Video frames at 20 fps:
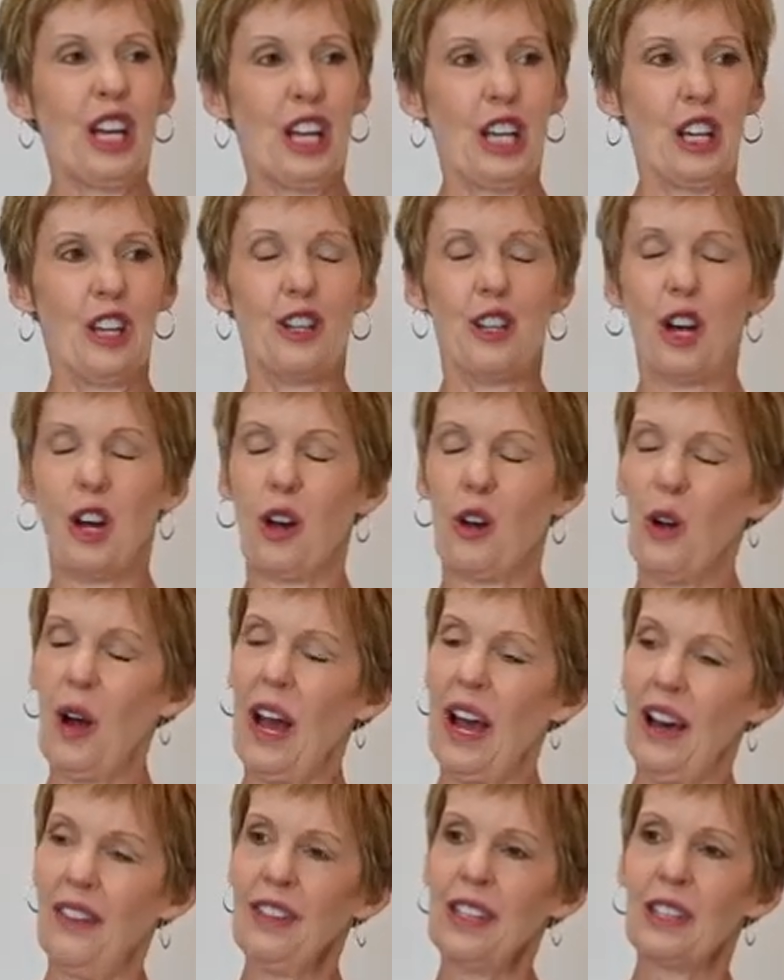You know,
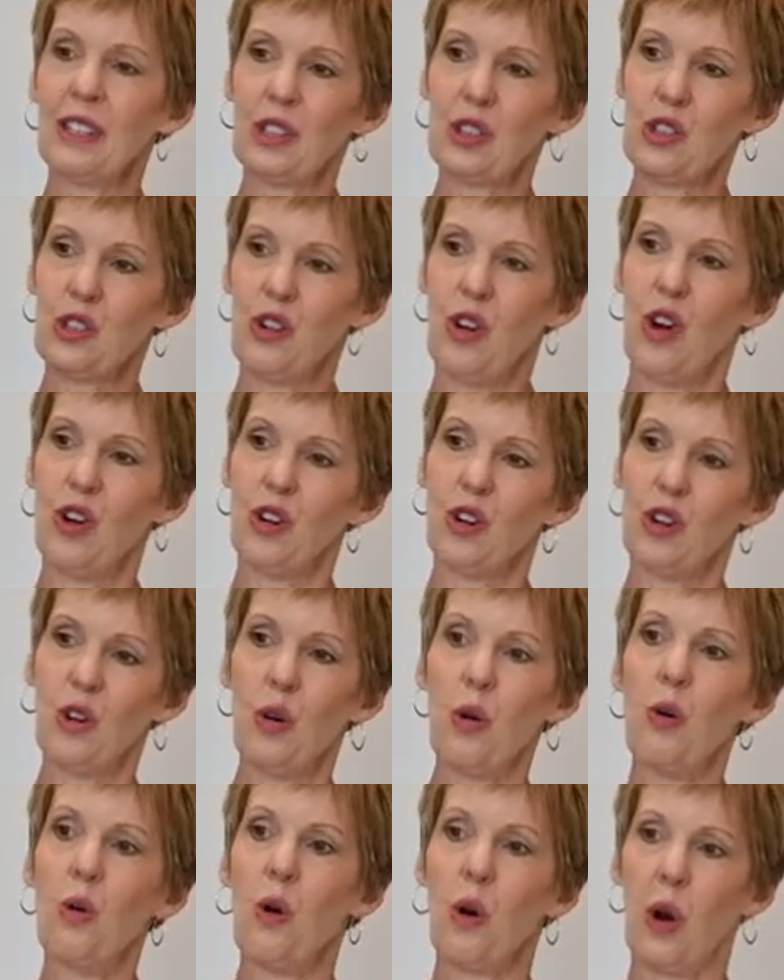having a strong
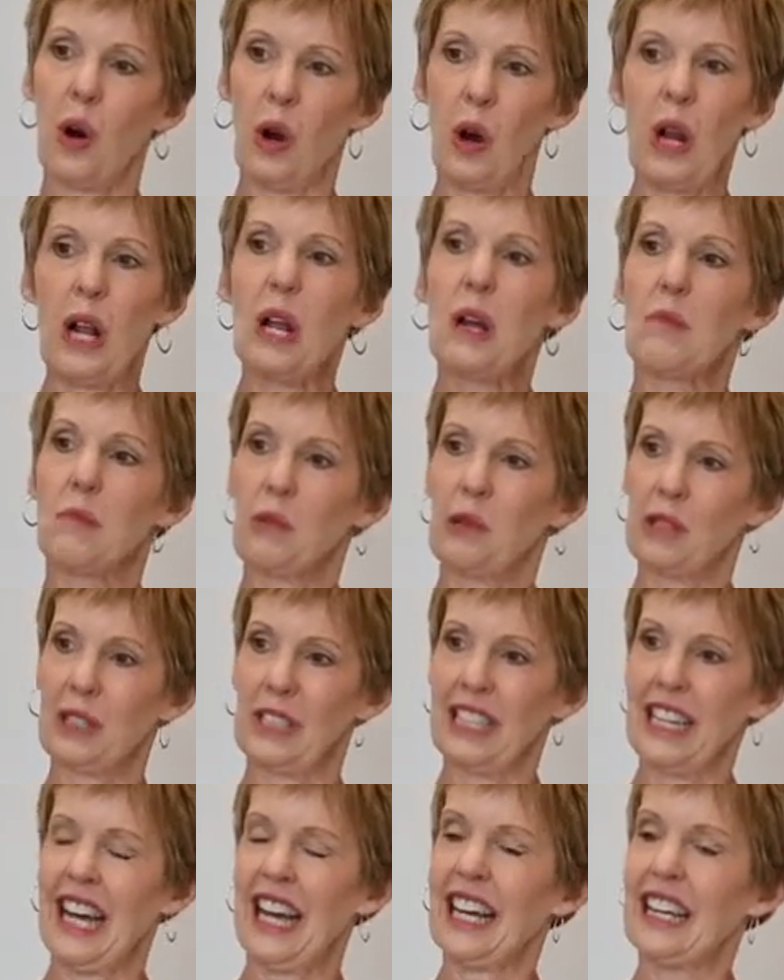core
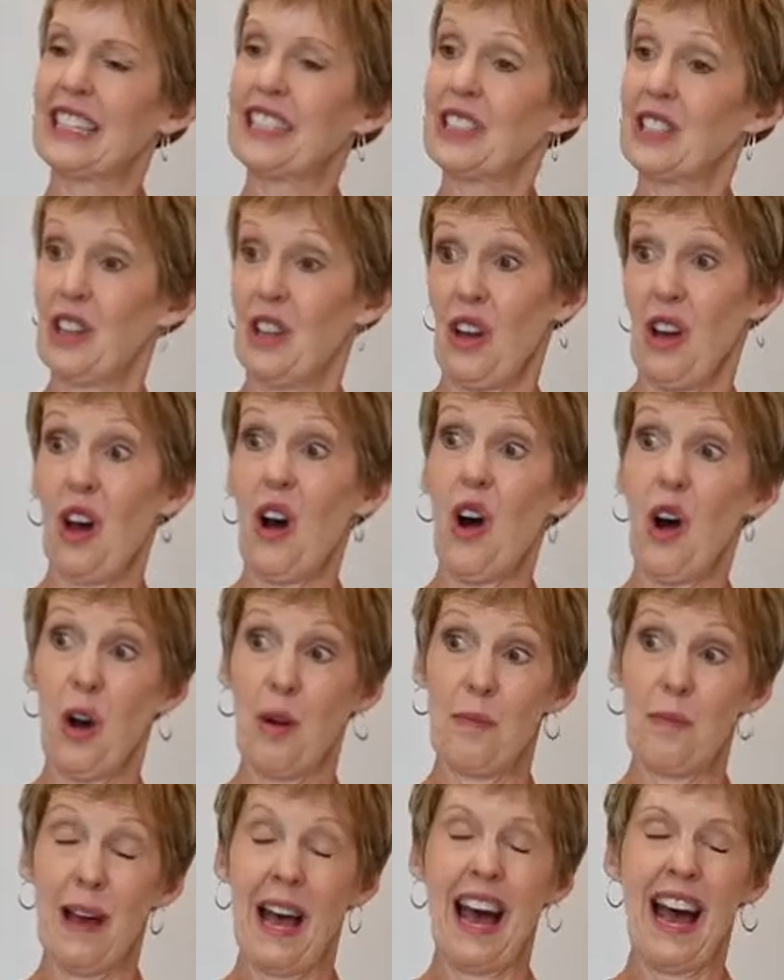protects our
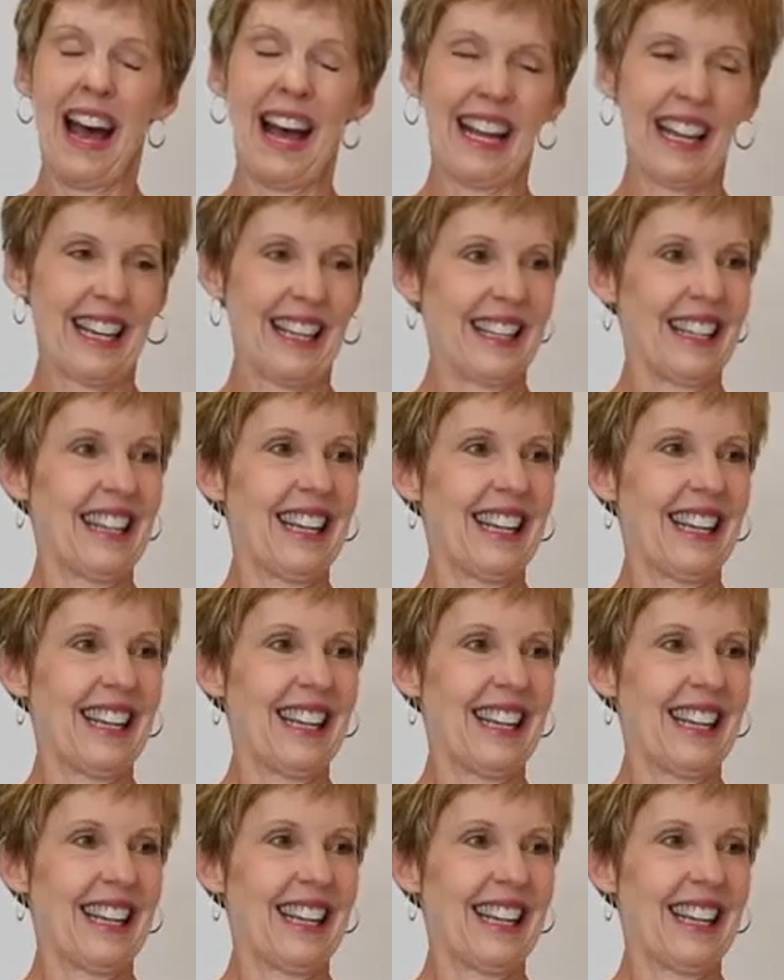back.